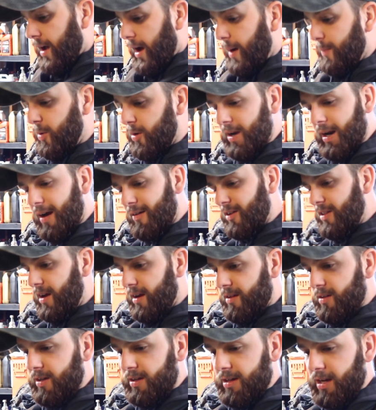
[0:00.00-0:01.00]
I'm gonna get
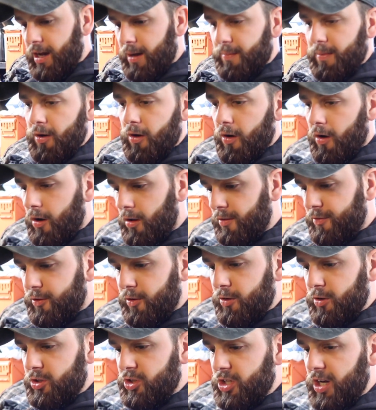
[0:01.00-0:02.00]
everything cleaned up, all the
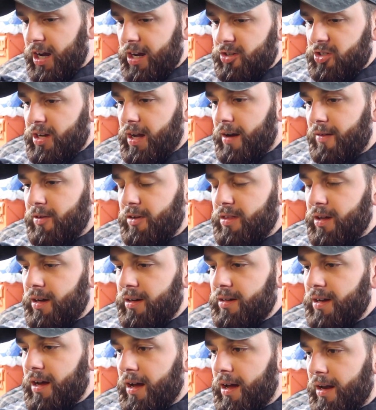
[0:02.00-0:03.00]
fluids changed,
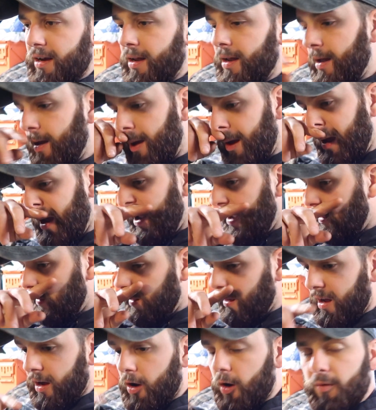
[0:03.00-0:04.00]
everything done, and
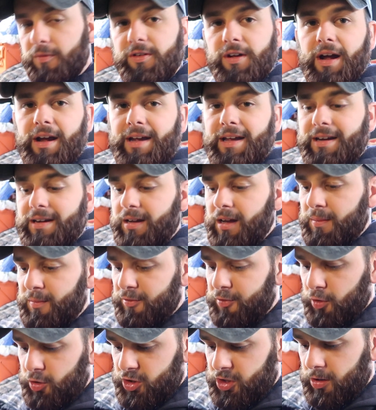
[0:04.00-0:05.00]
hopefully I get it done
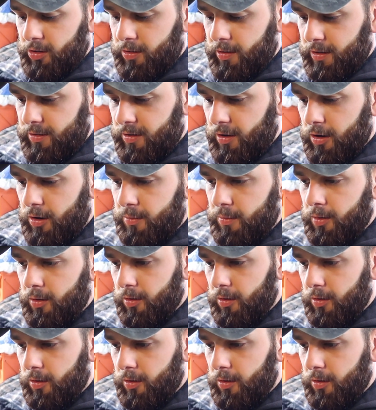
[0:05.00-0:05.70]
before Cheryl gets home.